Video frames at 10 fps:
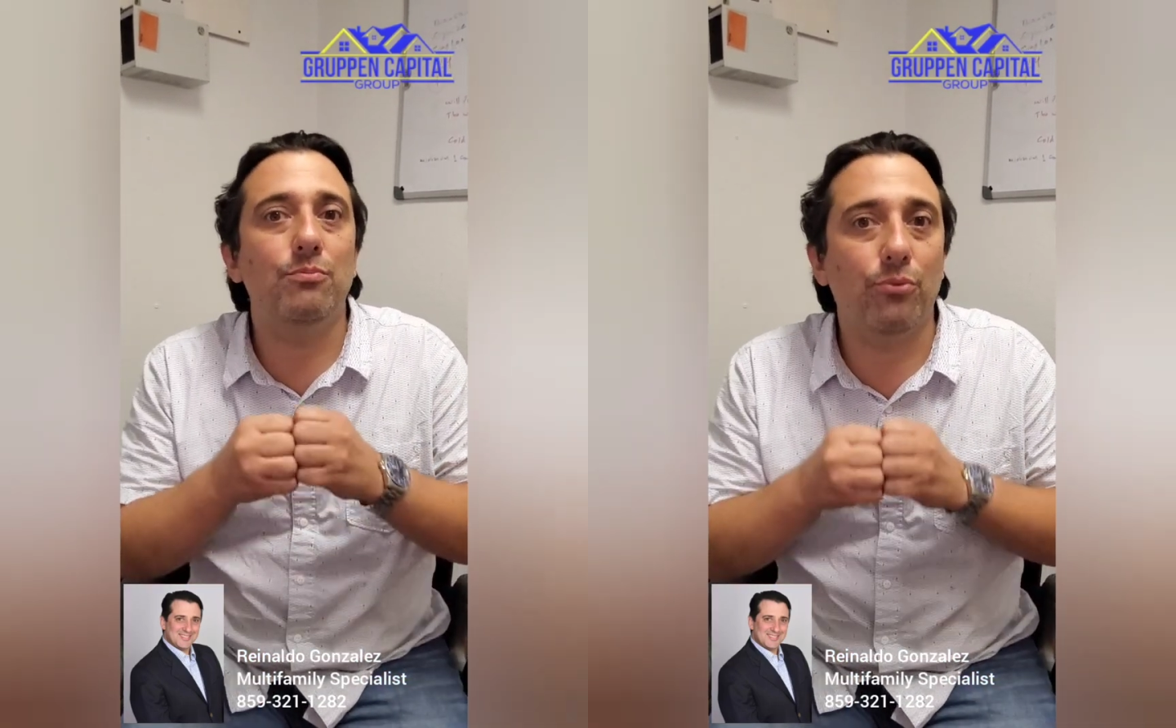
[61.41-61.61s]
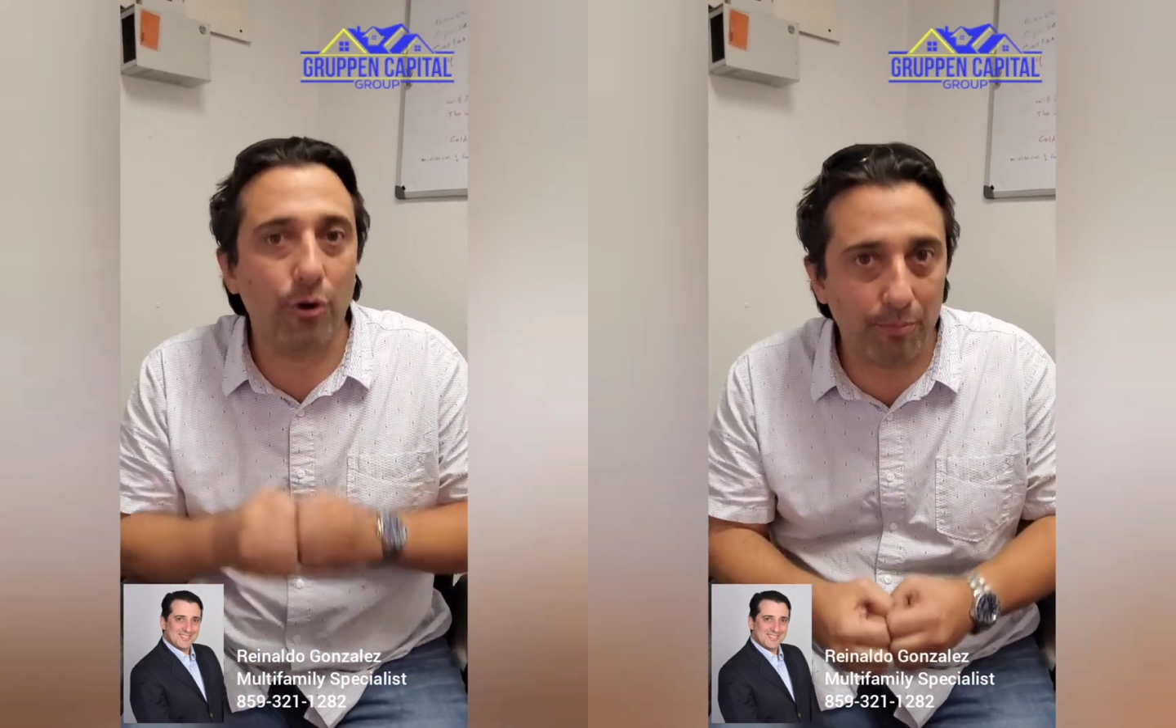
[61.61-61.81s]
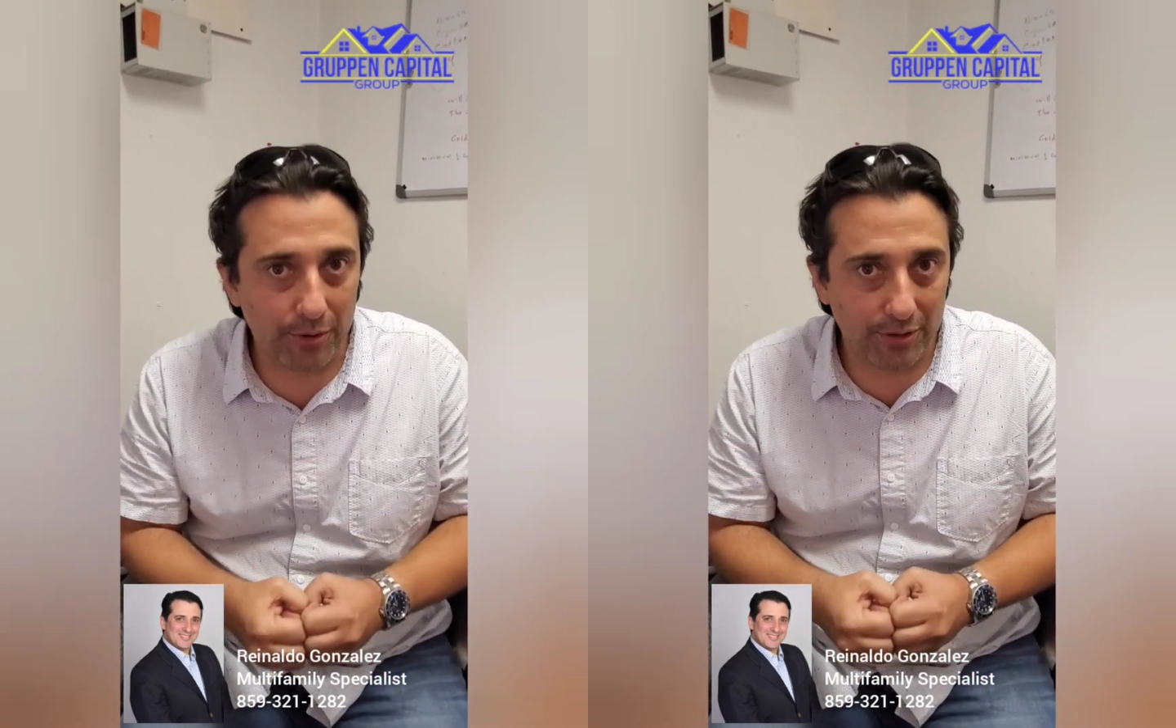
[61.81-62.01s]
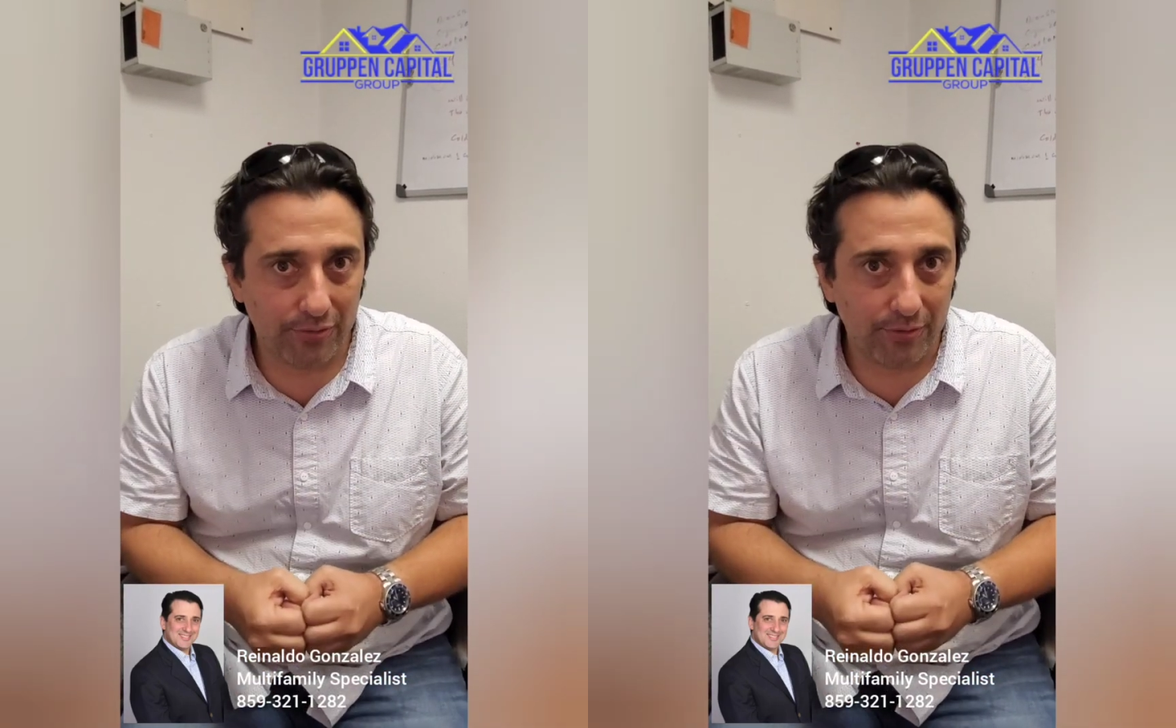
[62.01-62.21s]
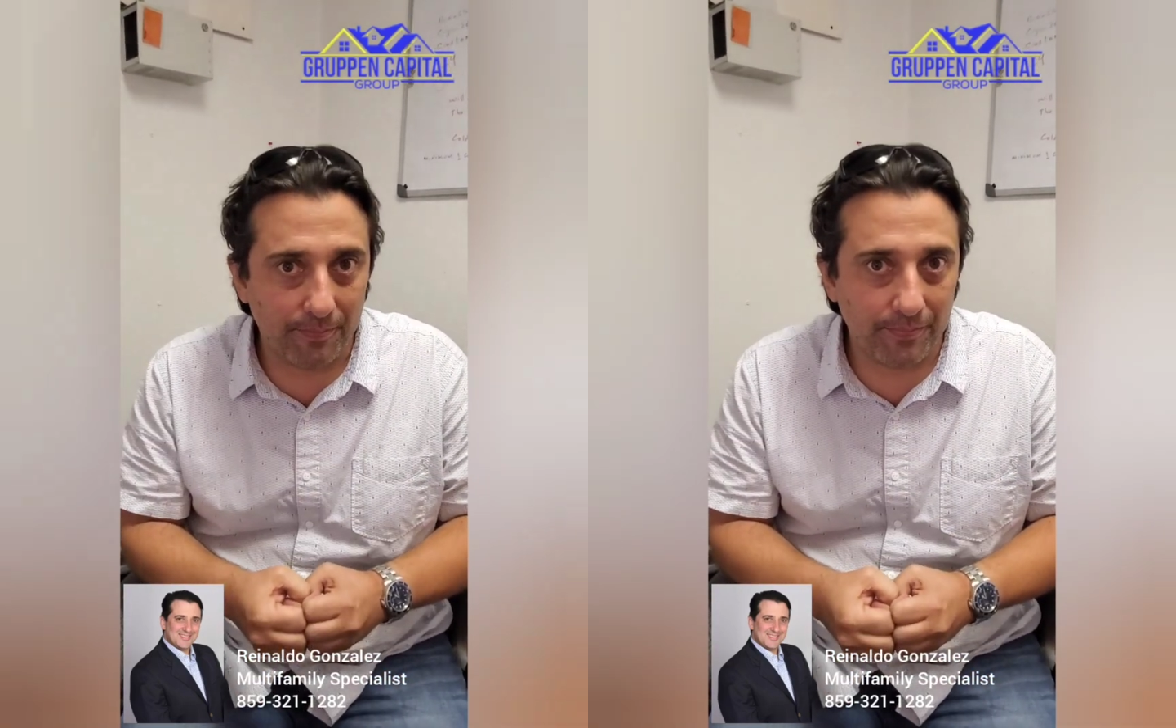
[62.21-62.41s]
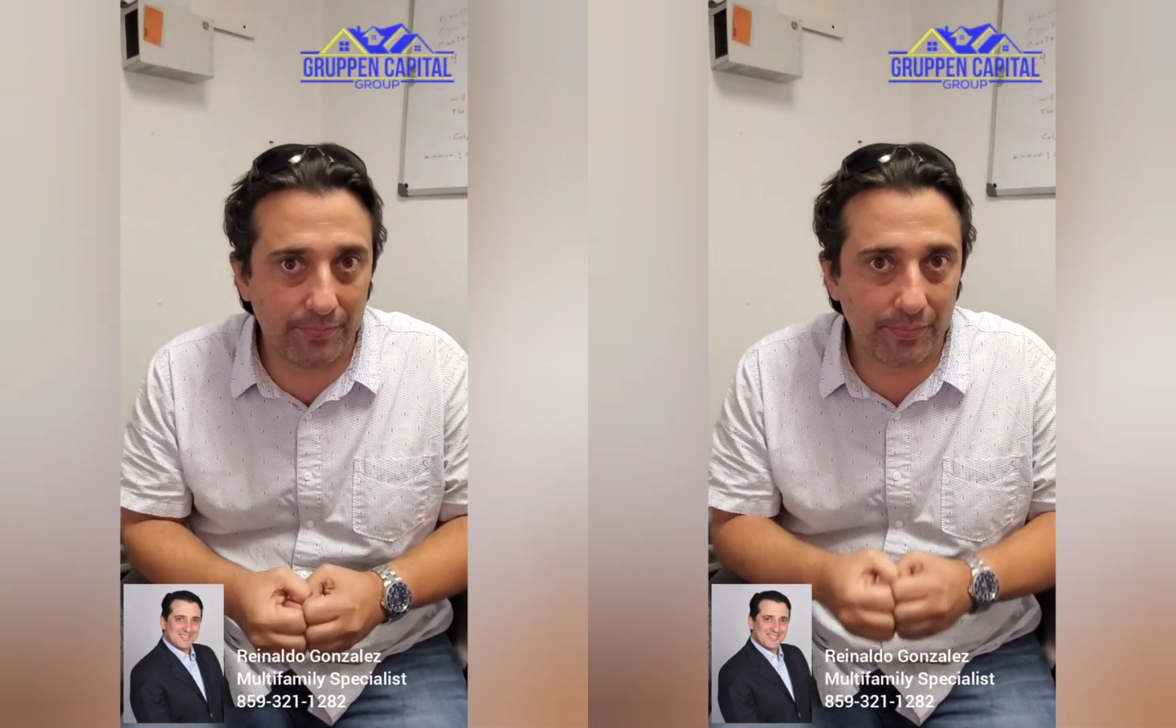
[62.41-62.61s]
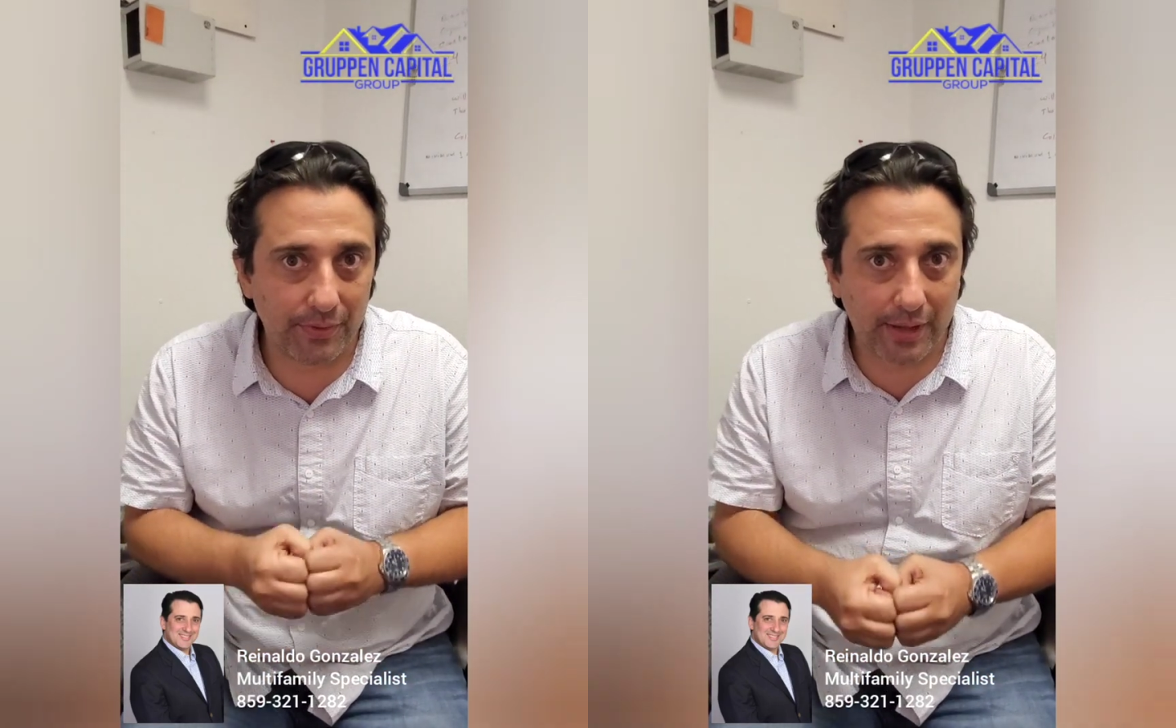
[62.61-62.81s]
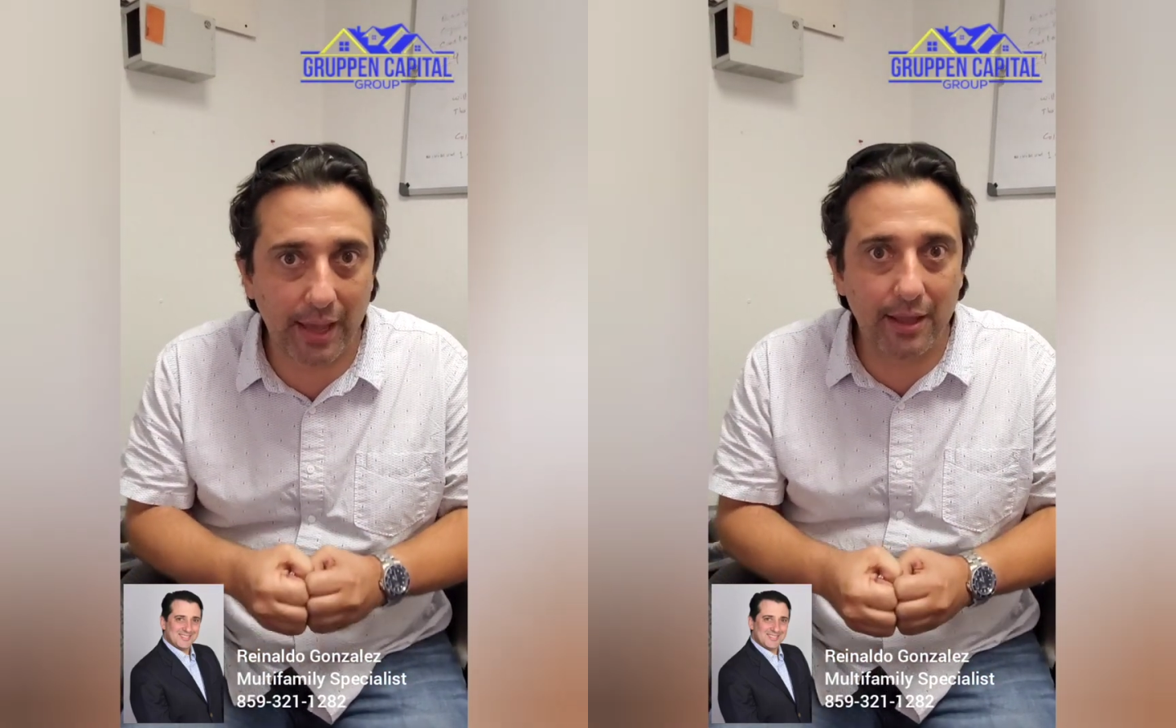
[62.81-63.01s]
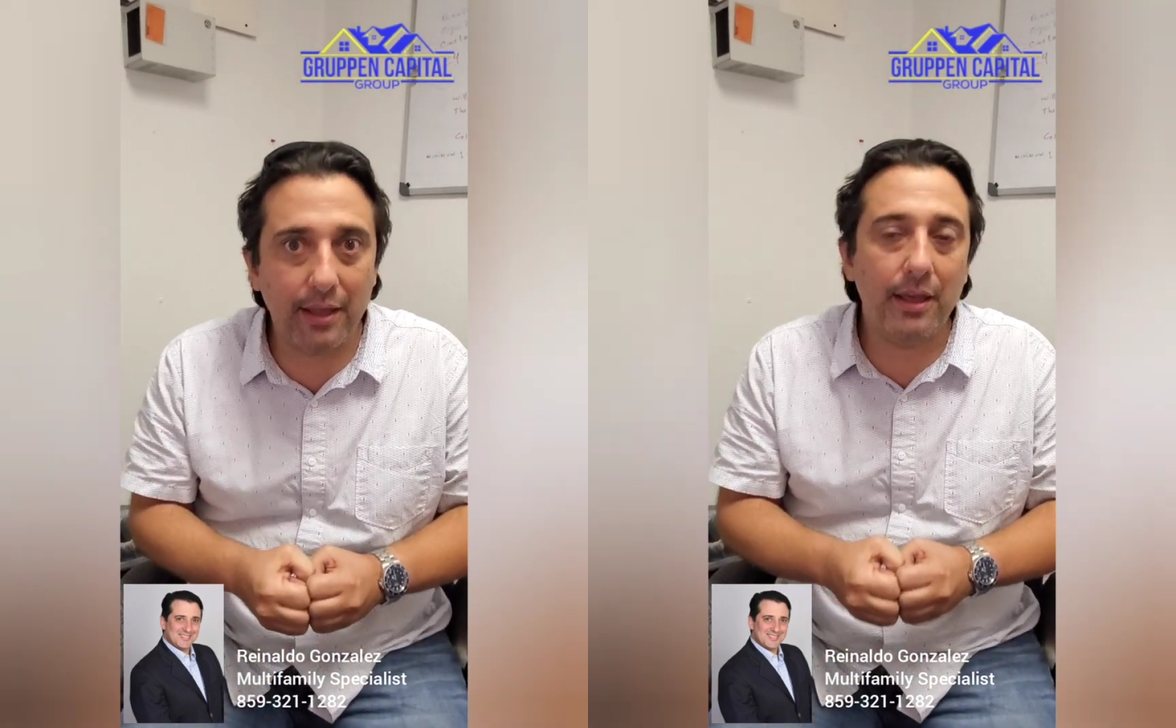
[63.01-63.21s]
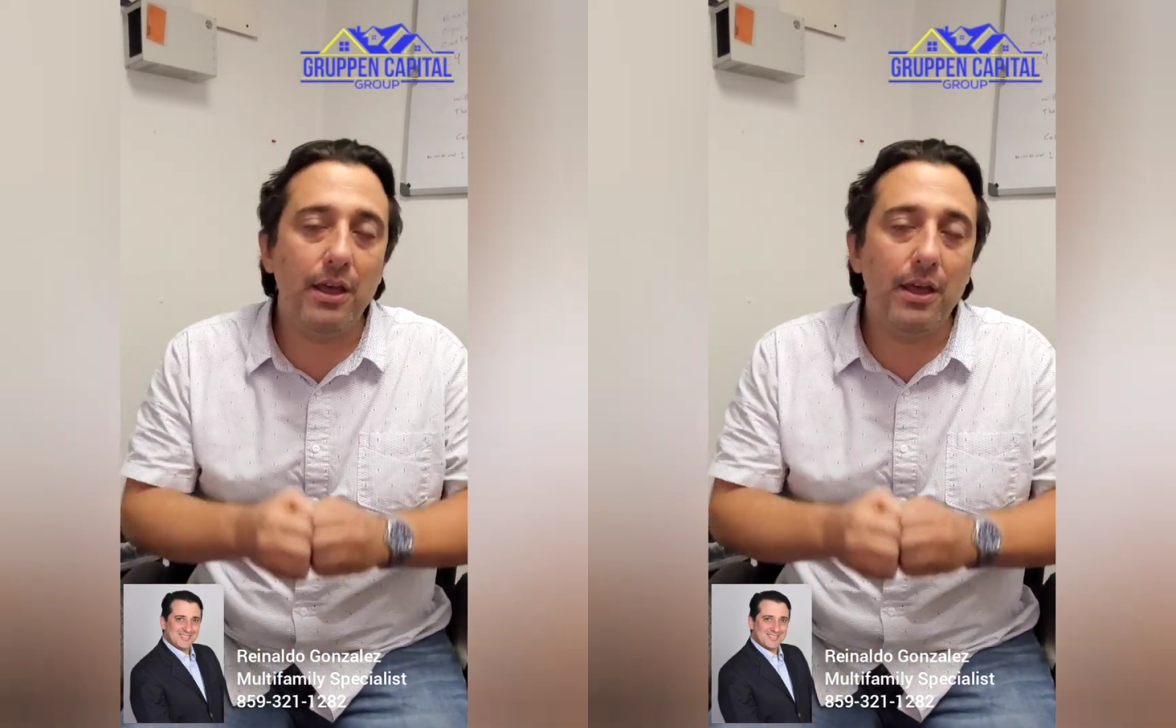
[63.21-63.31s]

properties. Okay?